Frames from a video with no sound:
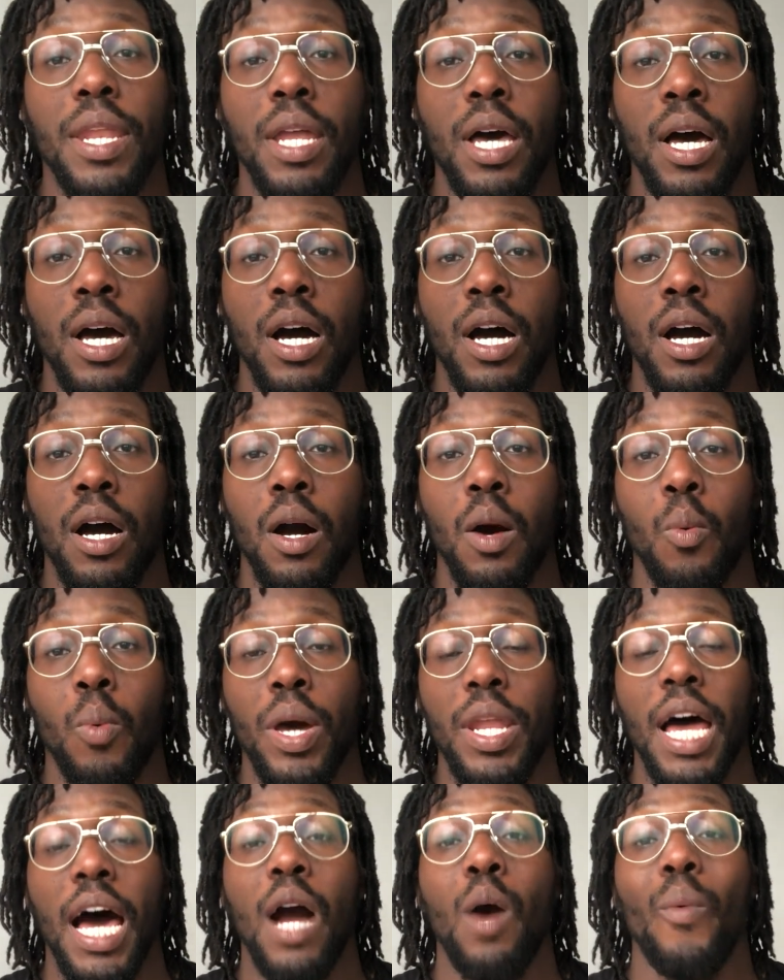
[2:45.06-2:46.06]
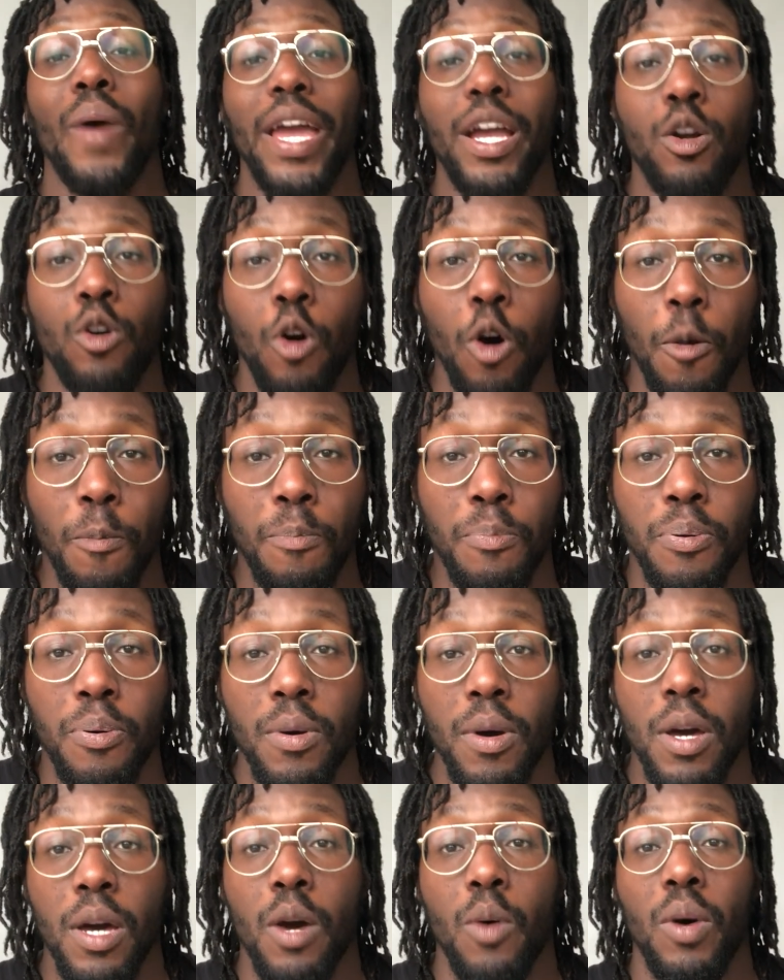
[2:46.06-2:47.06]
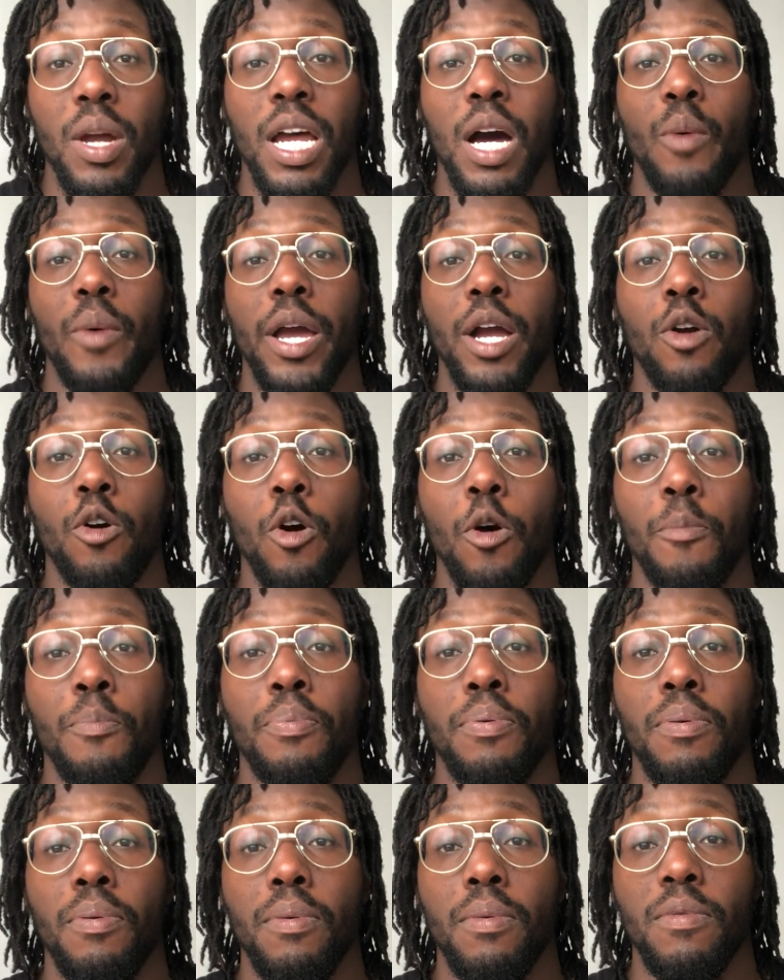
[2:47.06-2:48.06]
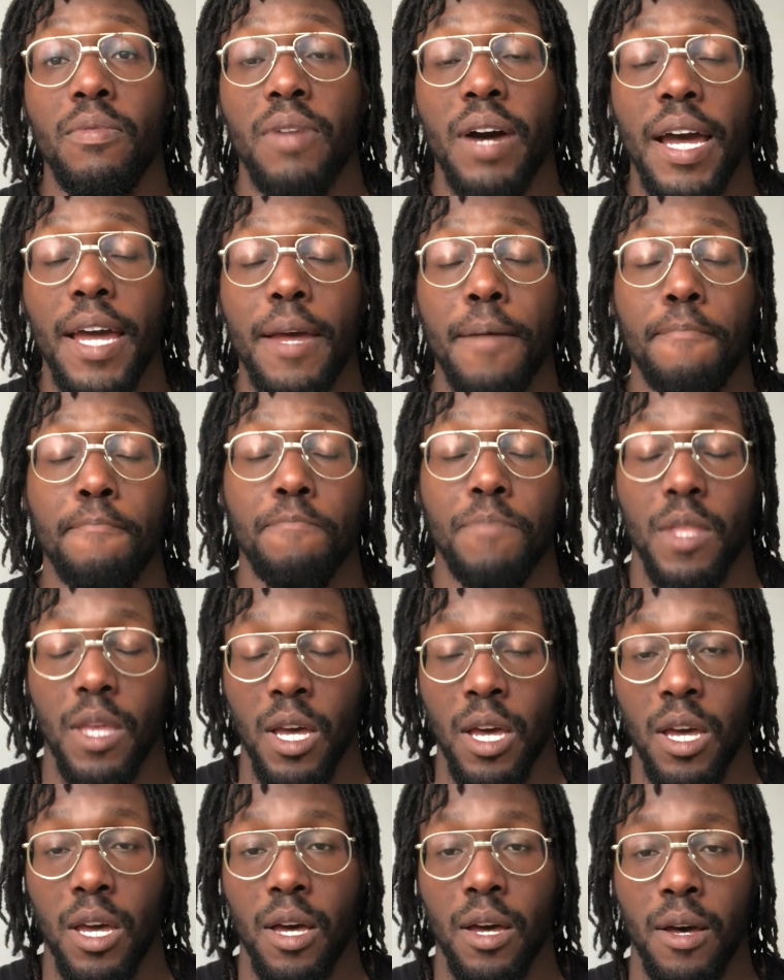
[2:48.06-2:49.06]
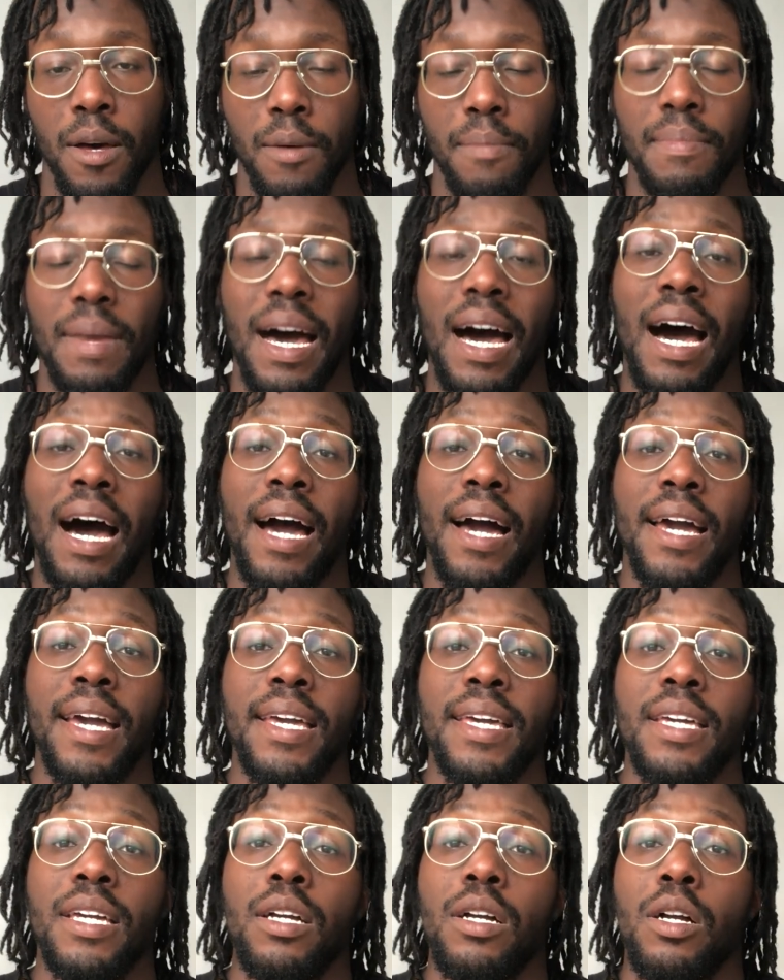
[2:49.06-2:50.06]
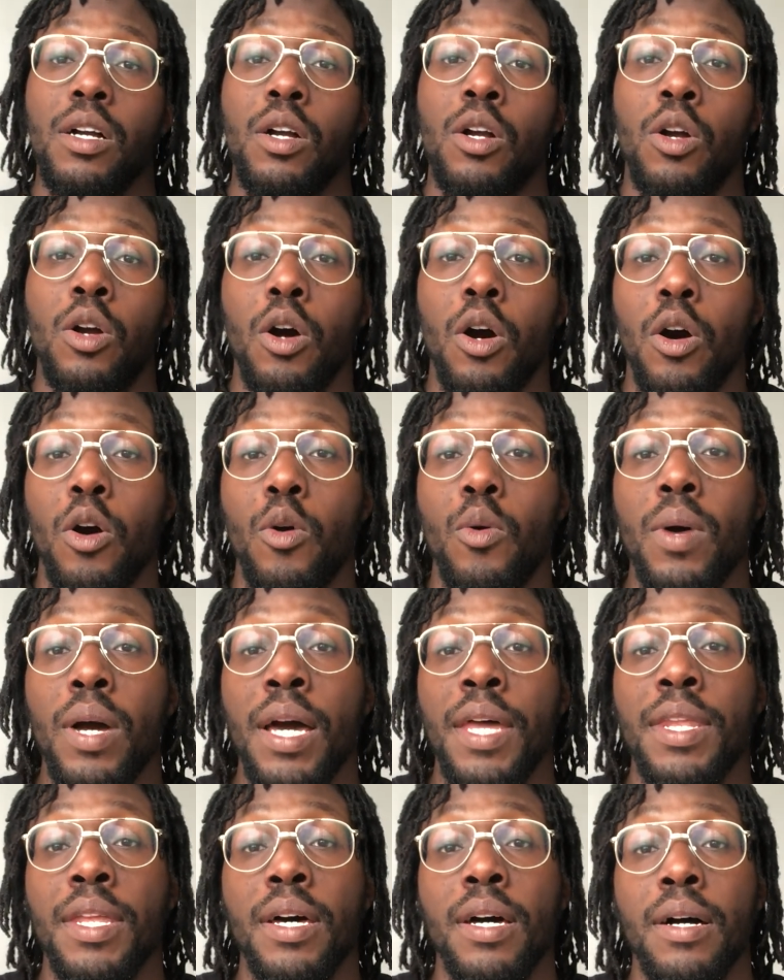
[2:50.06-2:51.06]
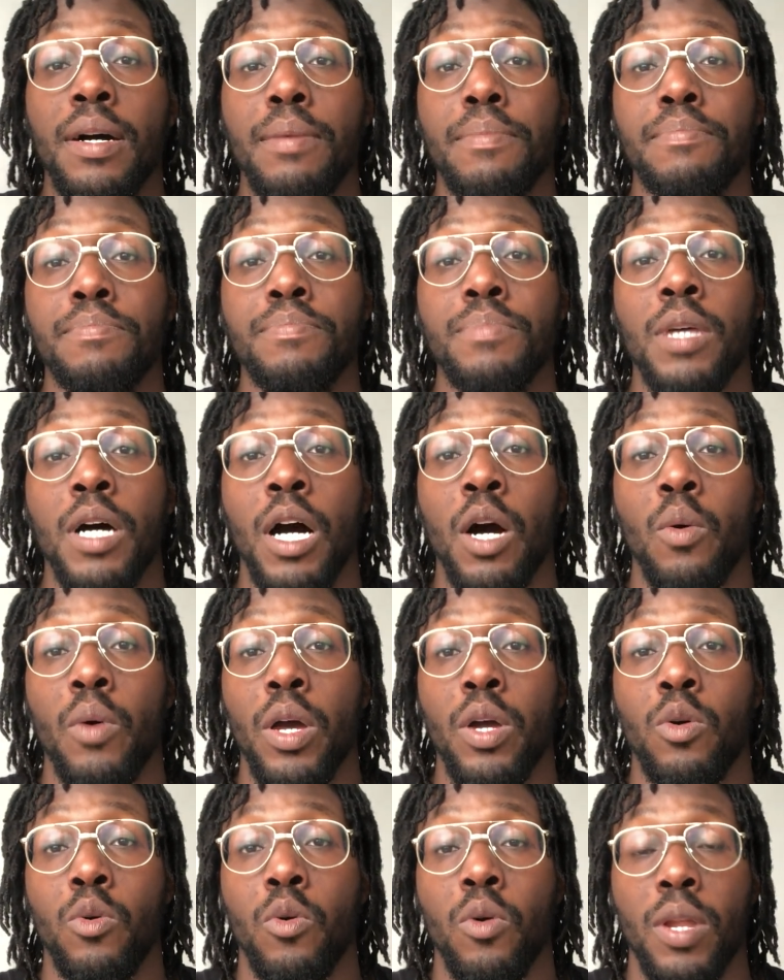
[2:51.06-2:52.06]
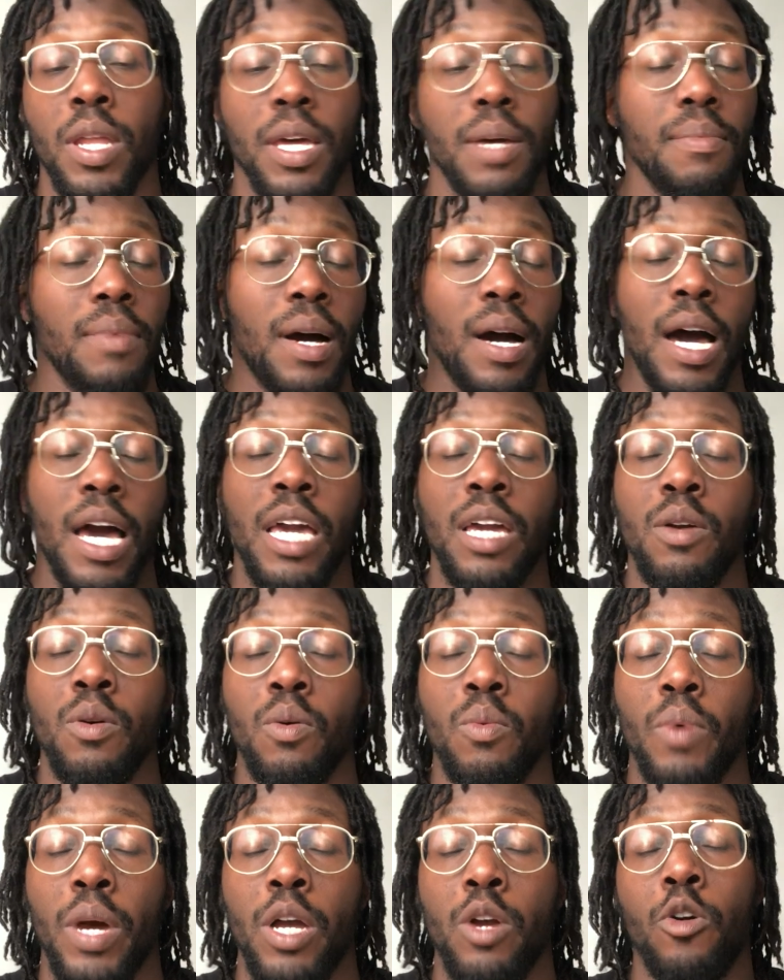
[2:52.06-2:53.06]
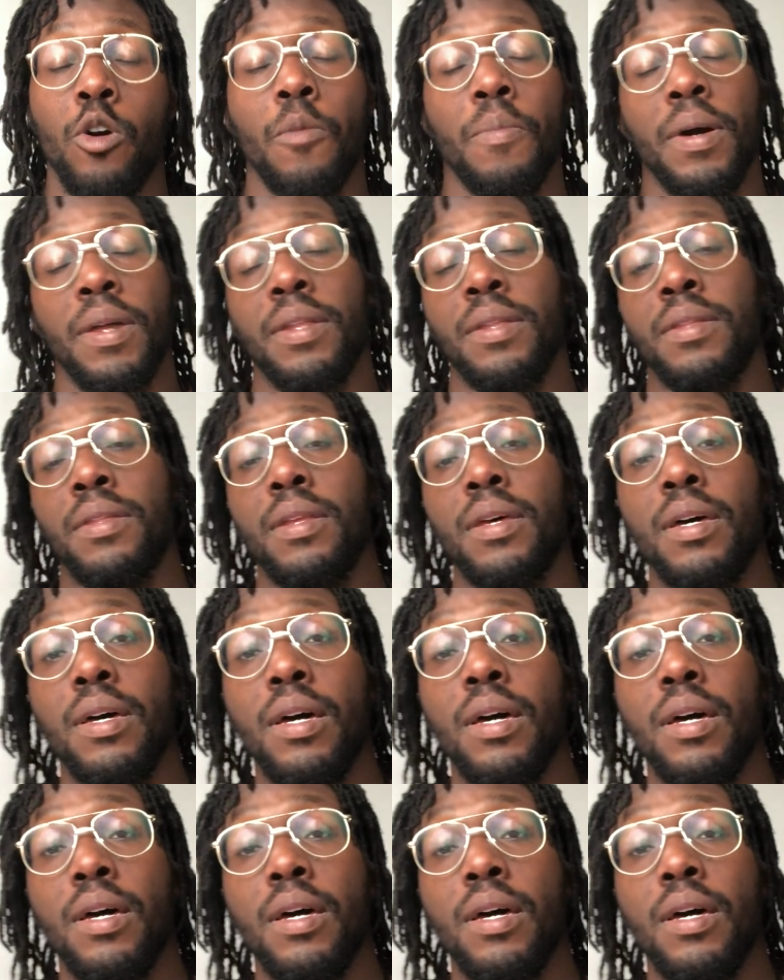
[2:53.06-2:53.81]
I wake up, right? I go and I wake up and